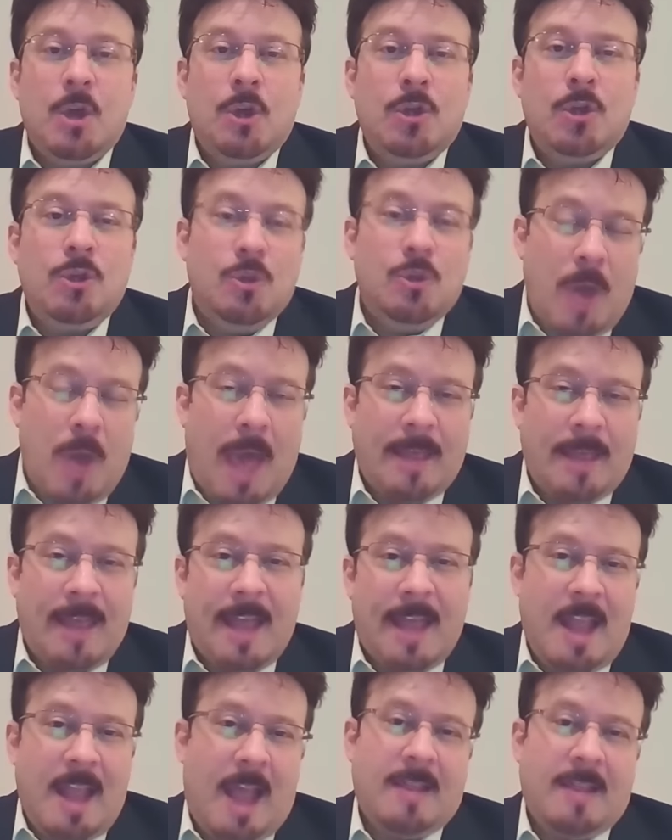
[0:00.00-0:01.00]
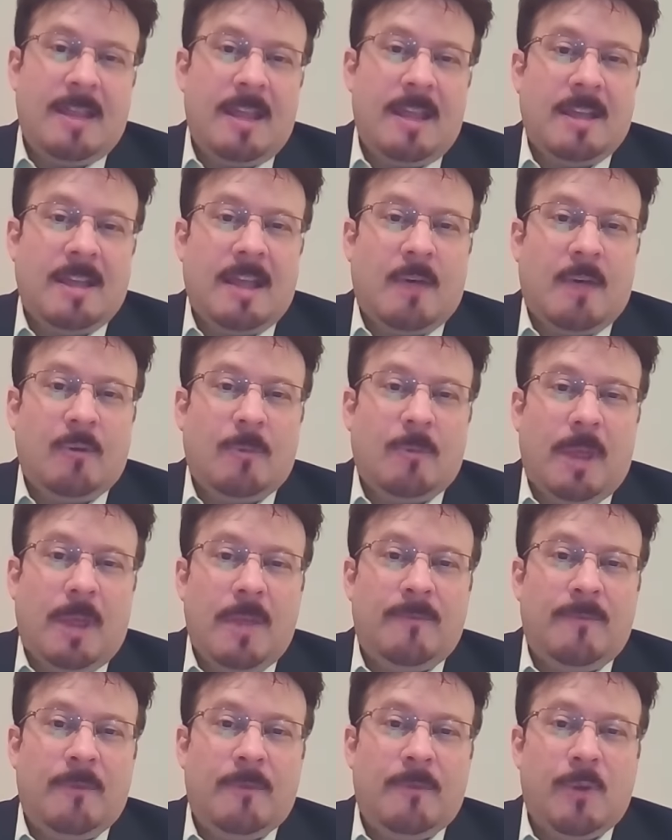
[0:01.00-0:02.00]
You got that $99
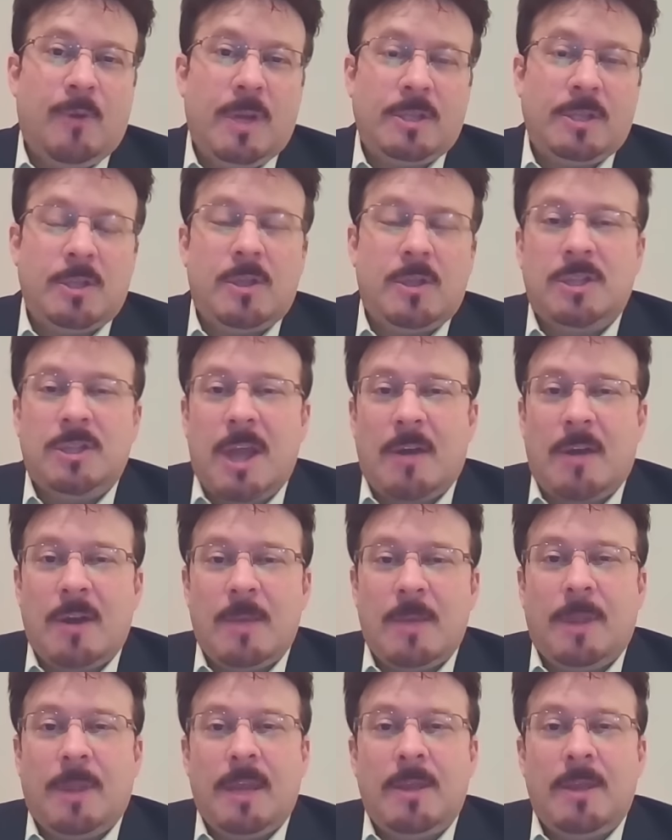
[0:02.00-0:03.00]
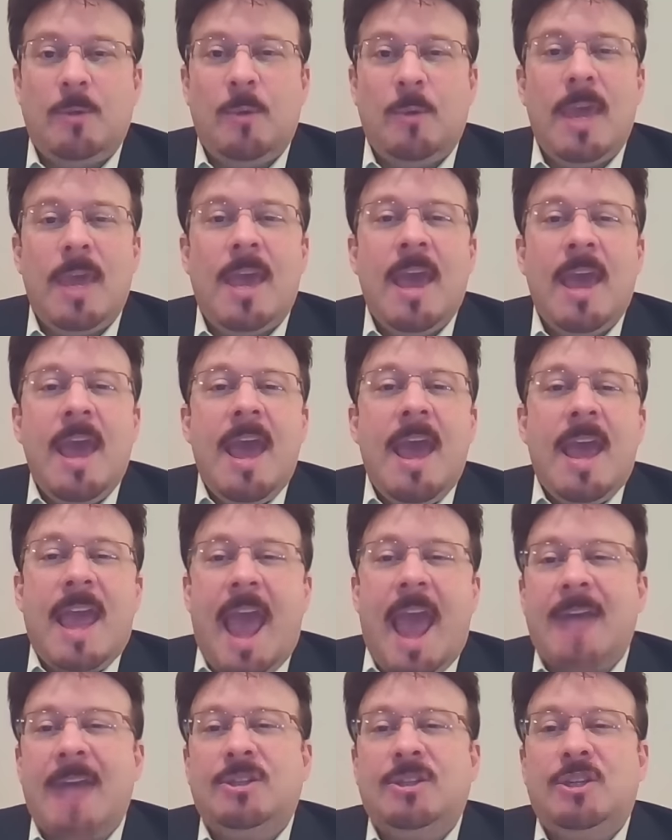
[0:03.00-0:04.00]
play for free. So the charity play of the week
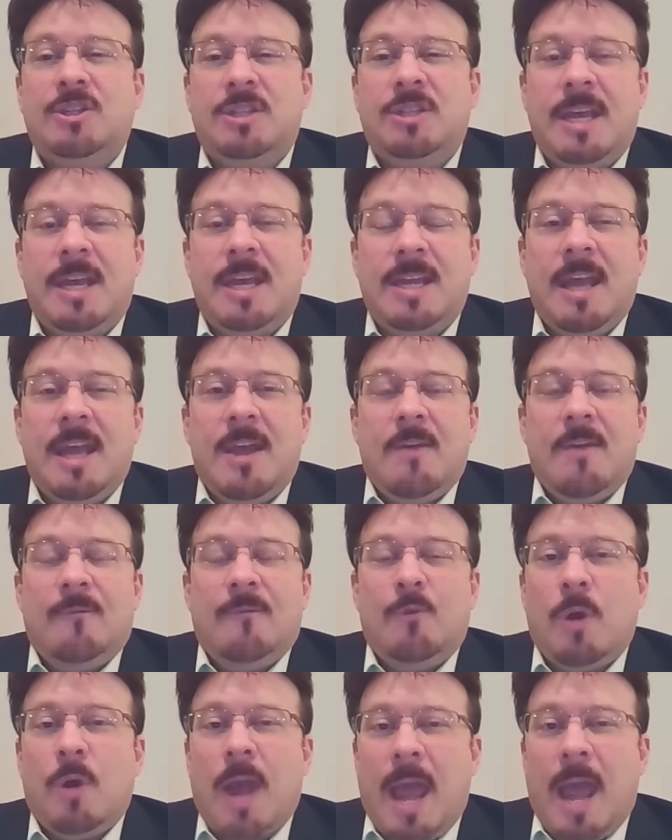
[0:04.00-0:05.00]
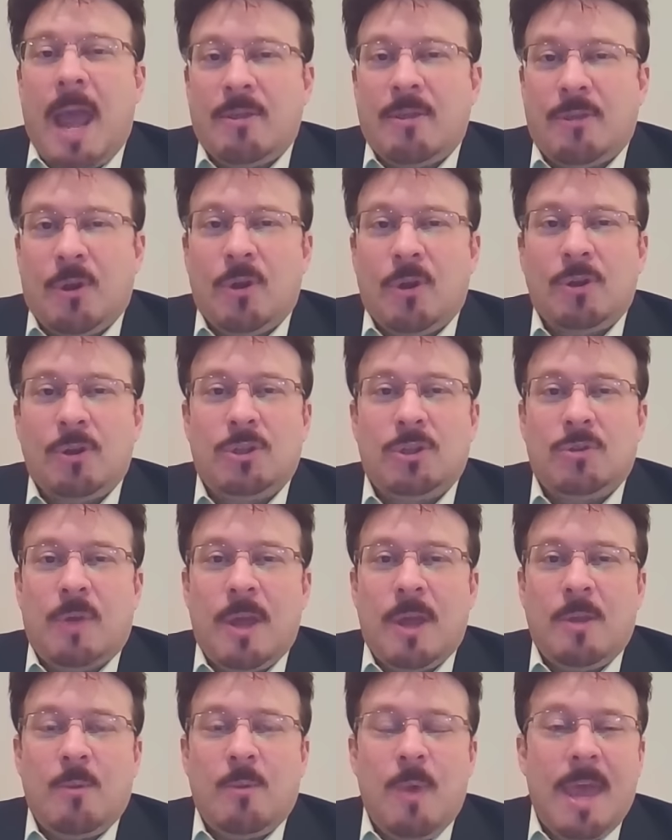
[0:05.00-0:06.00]
cashes in for a third
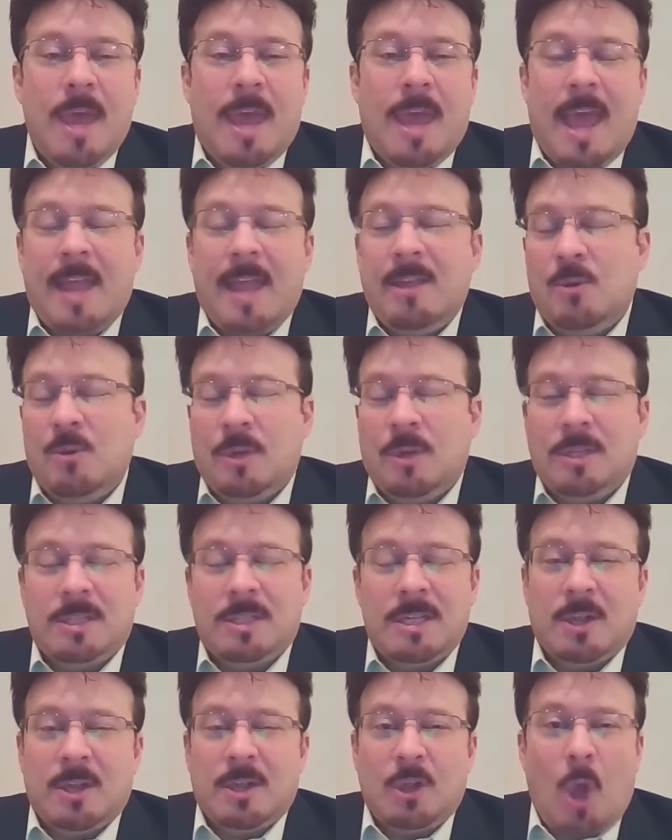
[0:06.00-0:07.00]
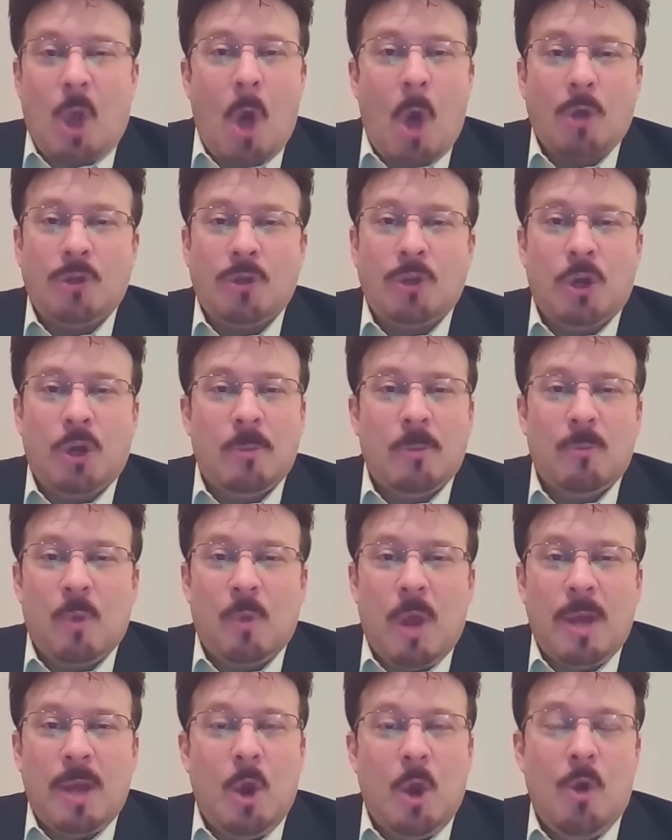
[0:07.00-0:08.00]
straight week, and you can see the long-term
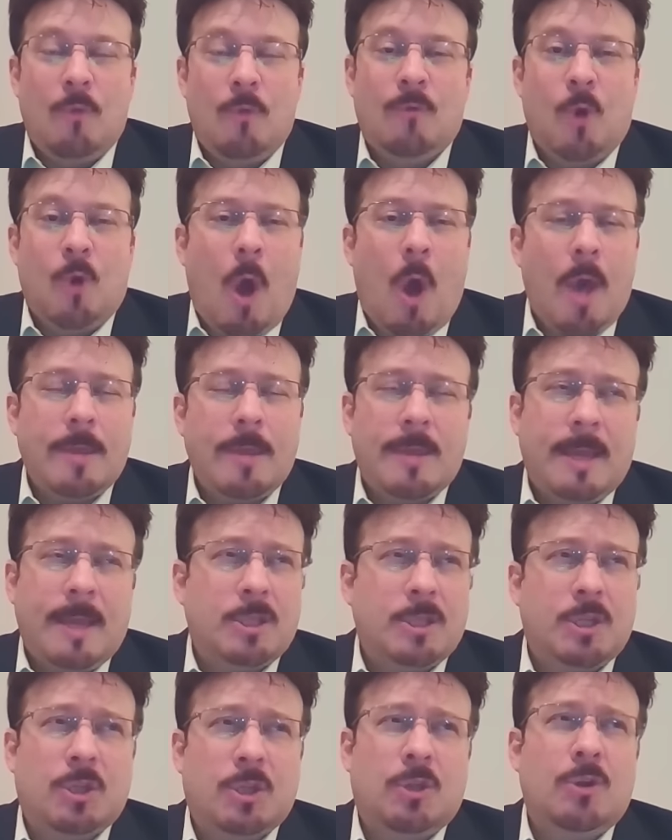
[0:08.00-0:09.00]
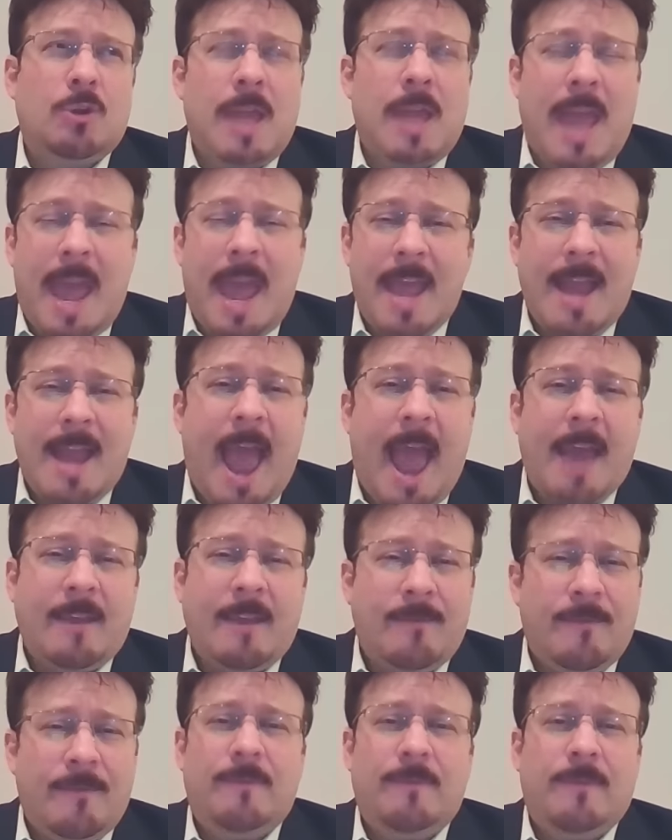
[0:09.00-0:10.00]
run overall. I think it's 38 out
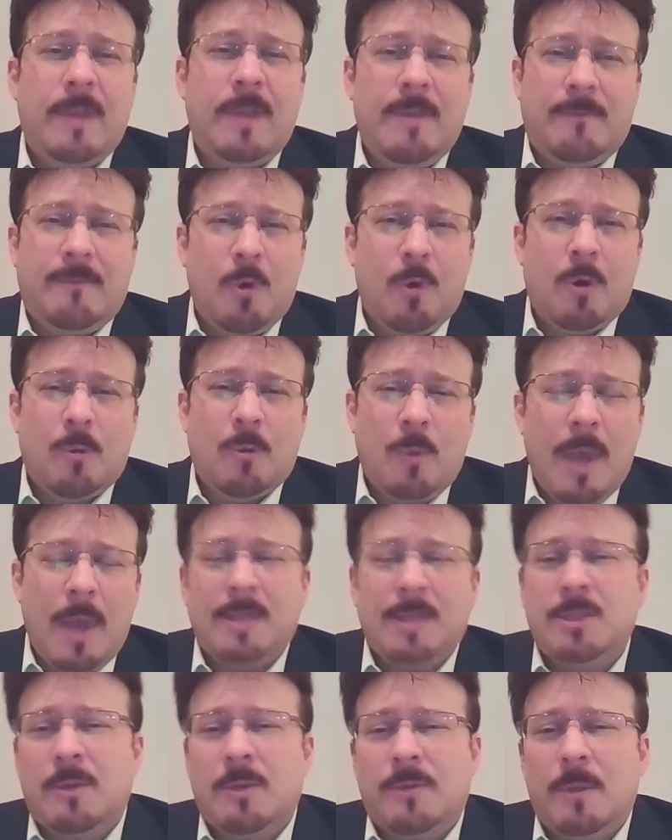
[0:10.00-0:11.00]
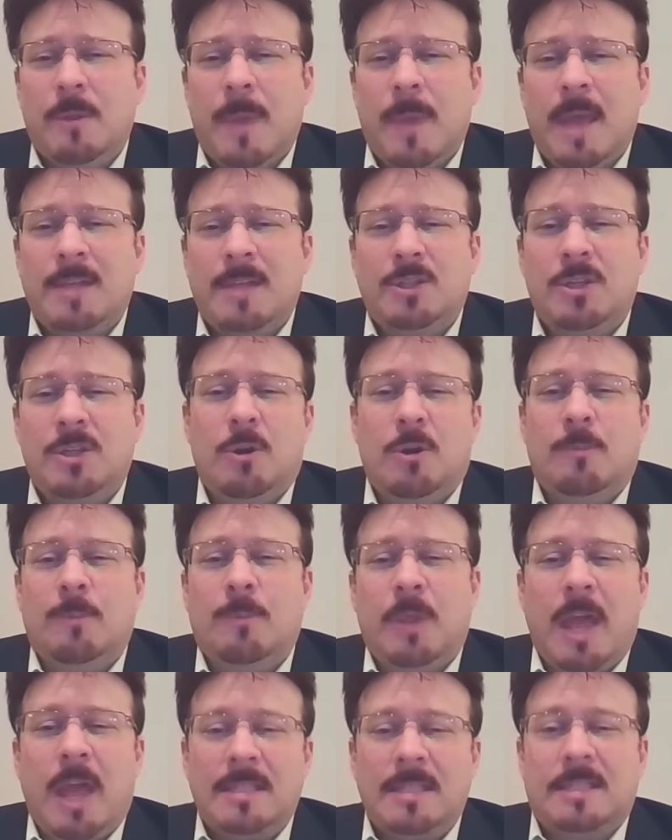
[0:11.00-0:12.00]
of 54 weeks over the past year
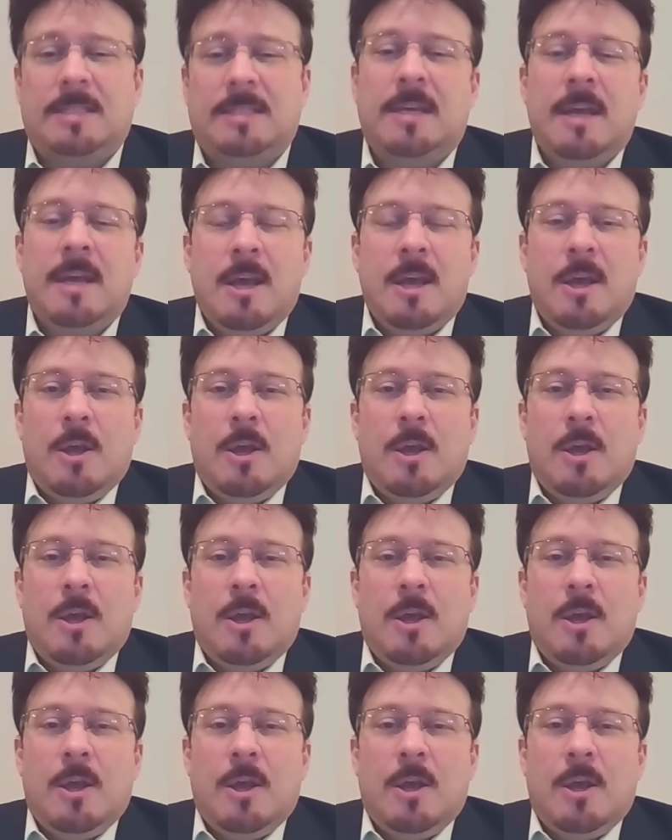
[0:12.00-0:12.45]
plus.